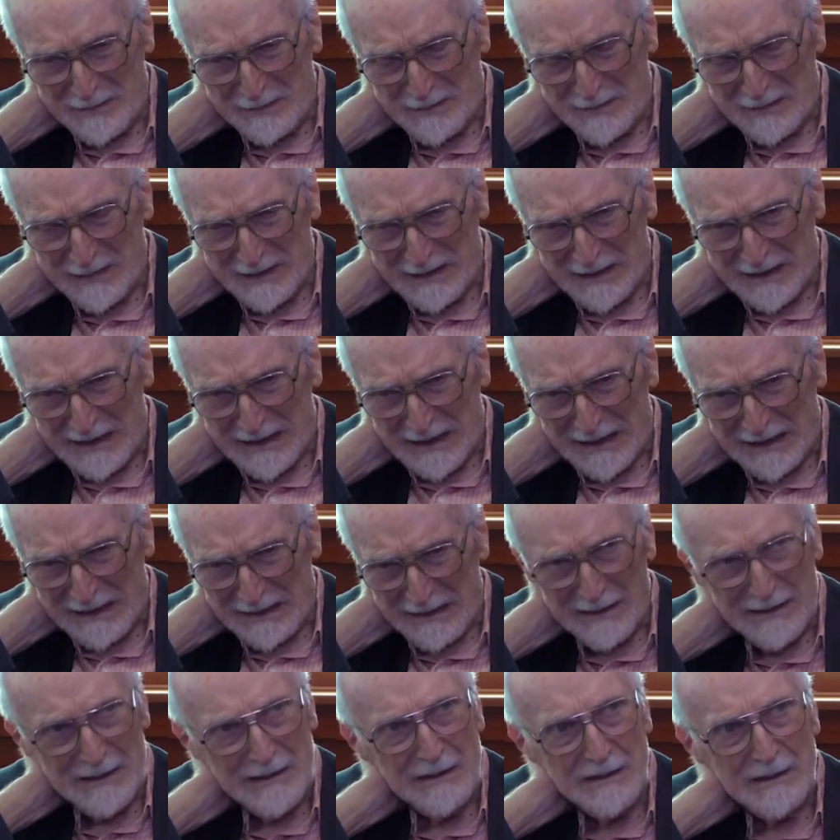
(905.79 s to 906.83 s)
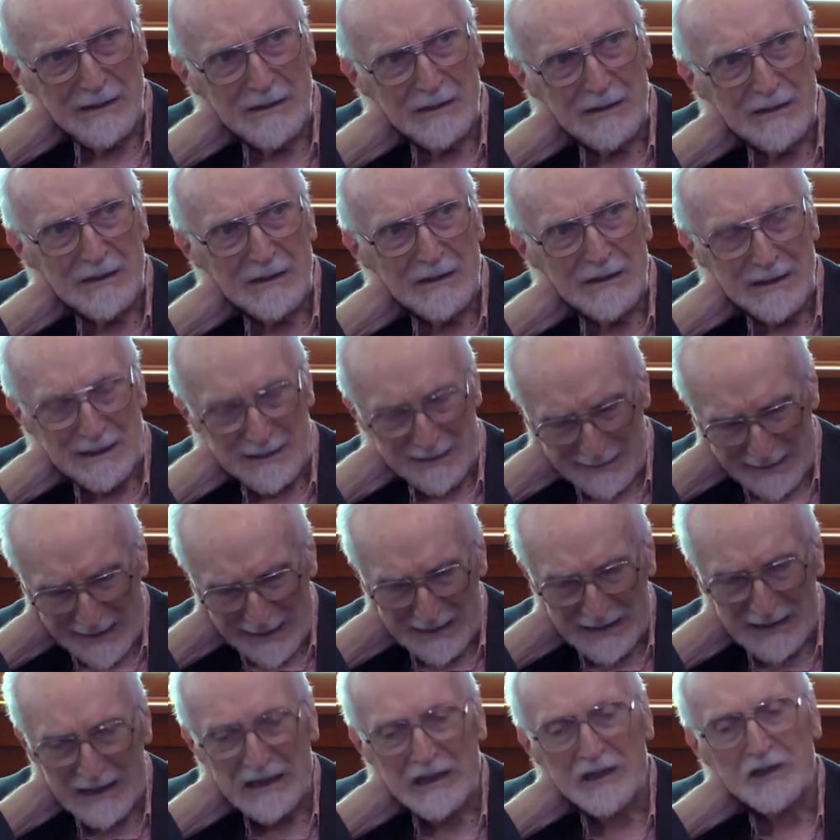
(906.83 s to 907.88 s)
Louisiana the, uh, State University. Uh,
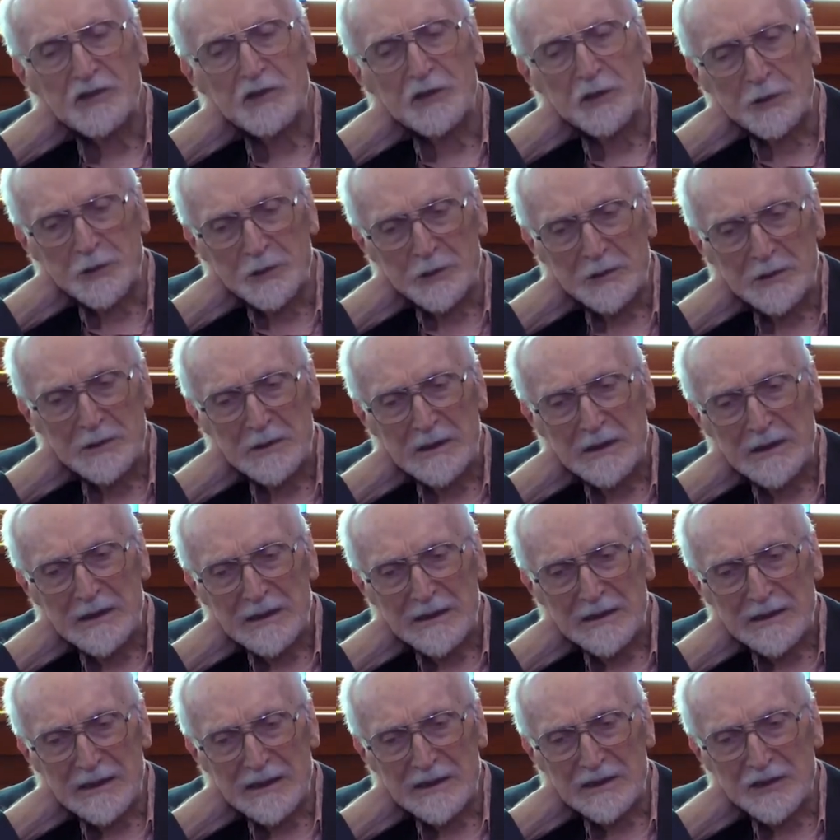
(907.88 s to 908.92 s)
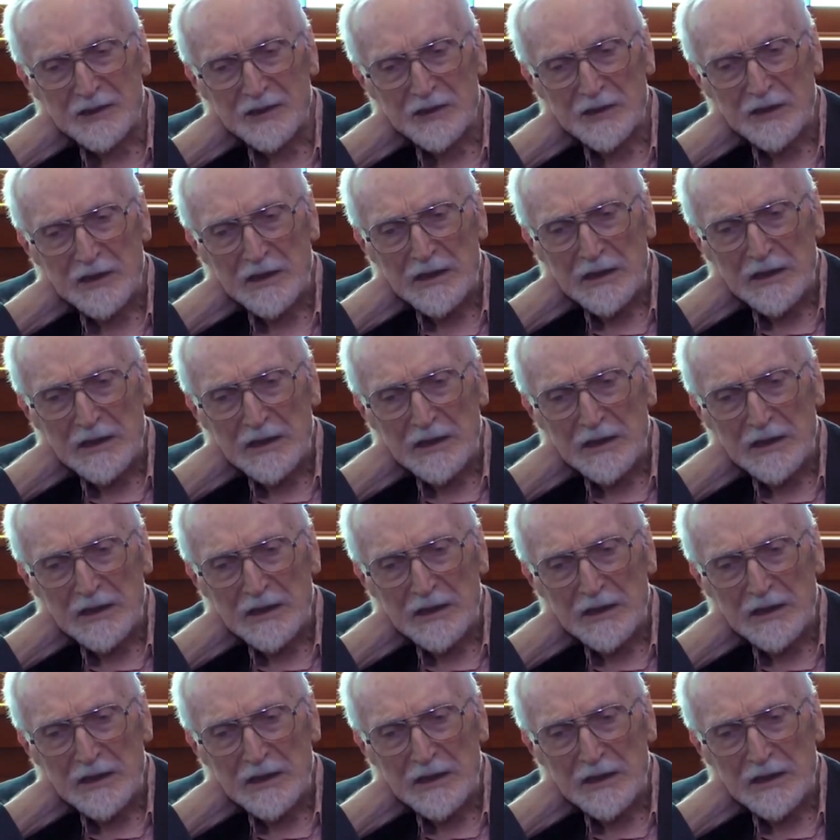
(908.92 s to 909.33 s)
at LSU, yes.